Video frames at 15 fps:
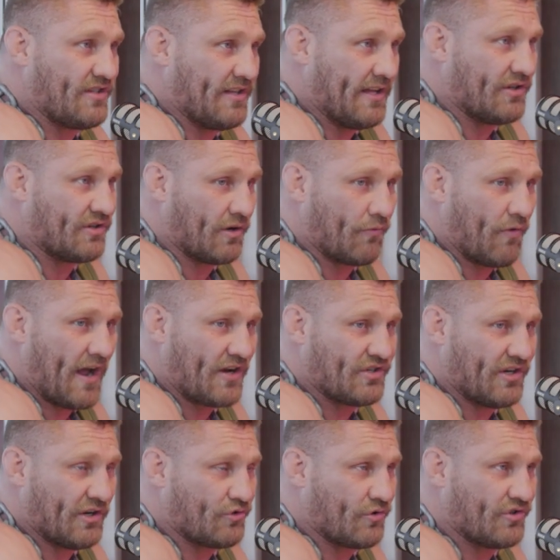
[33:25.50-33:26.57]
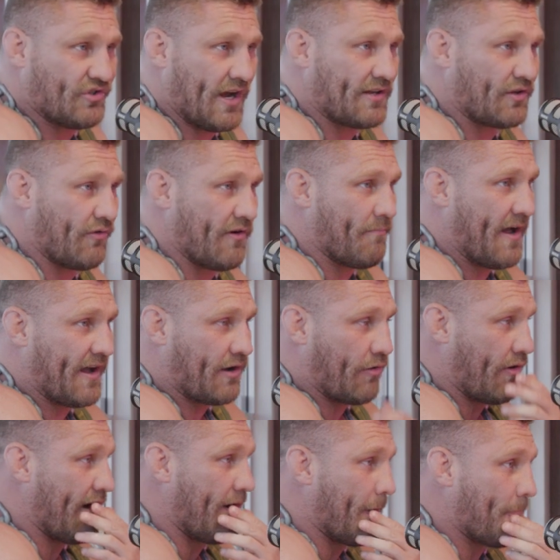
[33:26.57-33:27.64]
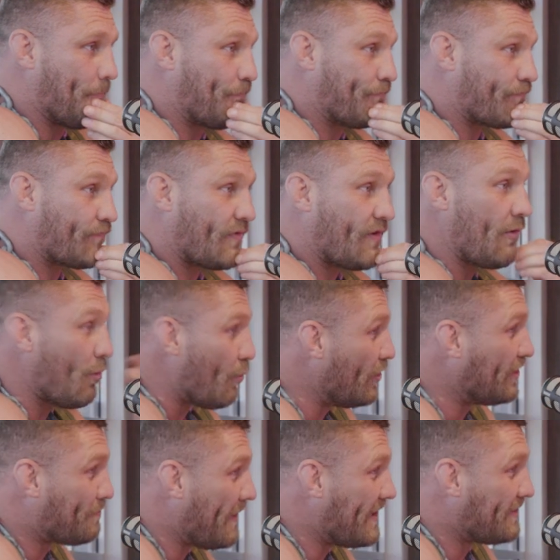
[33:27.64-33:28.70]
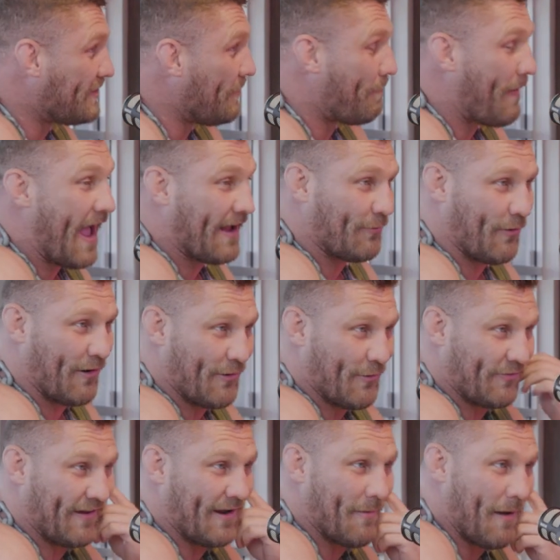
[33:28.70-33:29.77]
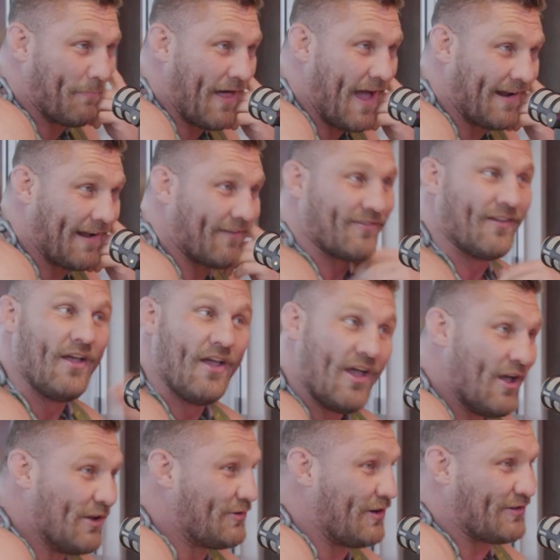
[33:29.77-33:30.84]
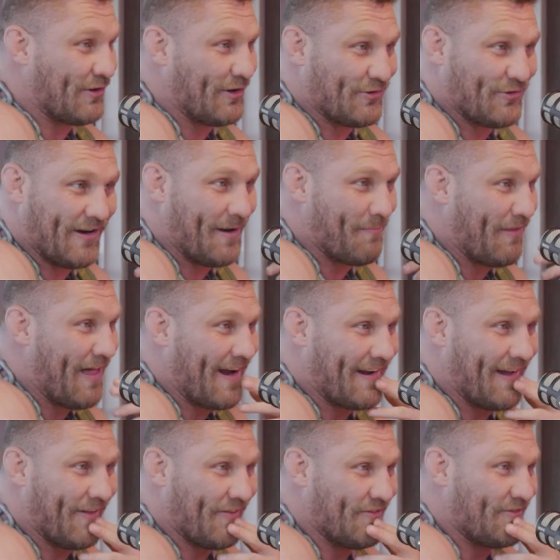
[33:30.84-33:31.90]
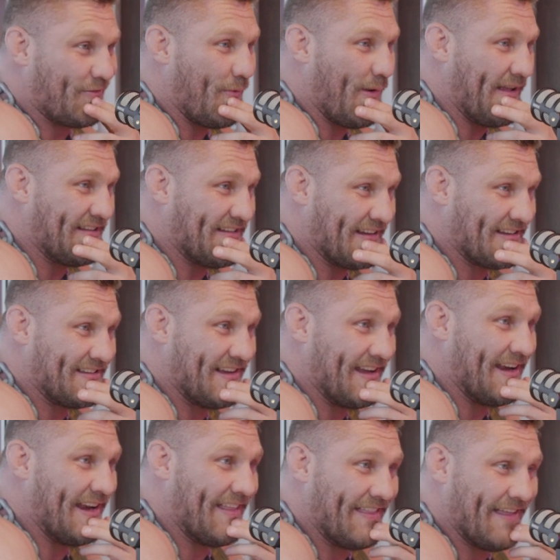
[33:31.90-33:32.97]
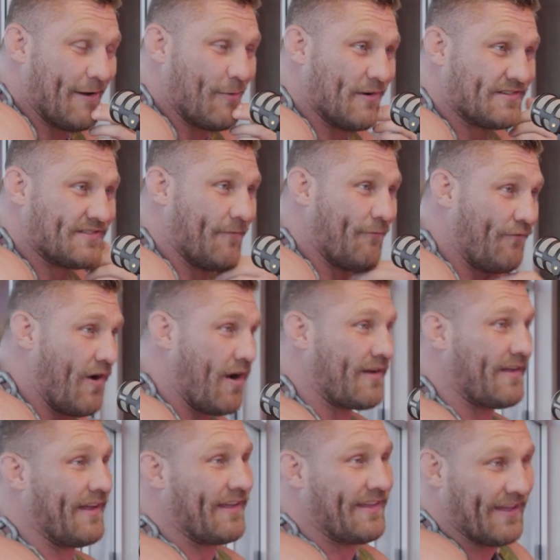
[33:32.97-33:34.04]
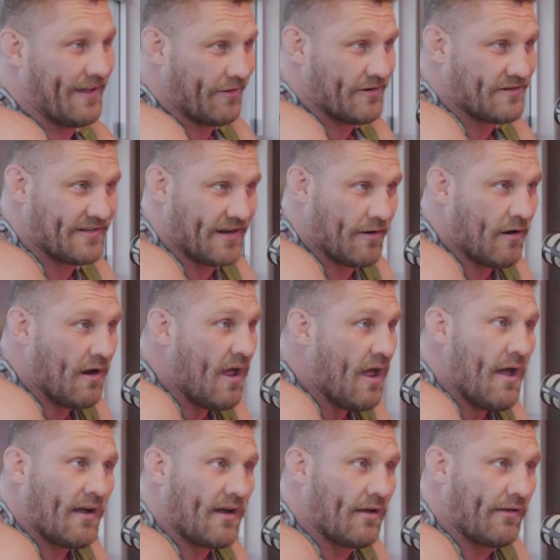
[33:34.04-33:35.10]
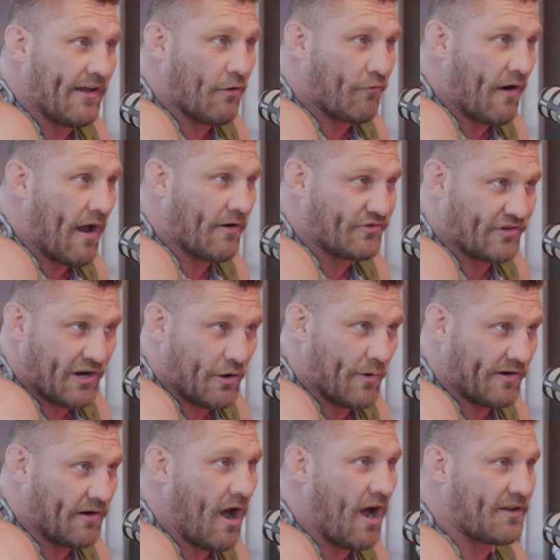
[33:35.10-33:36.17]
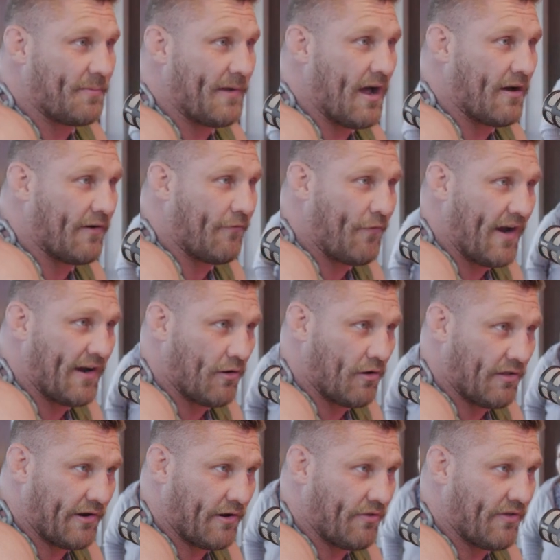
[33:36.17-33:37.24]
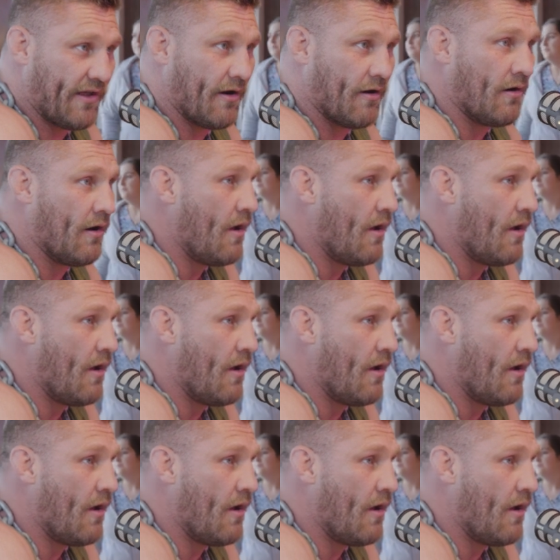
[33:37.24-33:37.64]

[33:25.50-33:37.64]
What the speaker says: the direction and trajectory of my career. Which brings you back to where you were saying about Black House. So I started training at Black House in 2016, and there were some fucking killers there. Khalil Roundtree, who had knocked me out in a fight earlier in the year.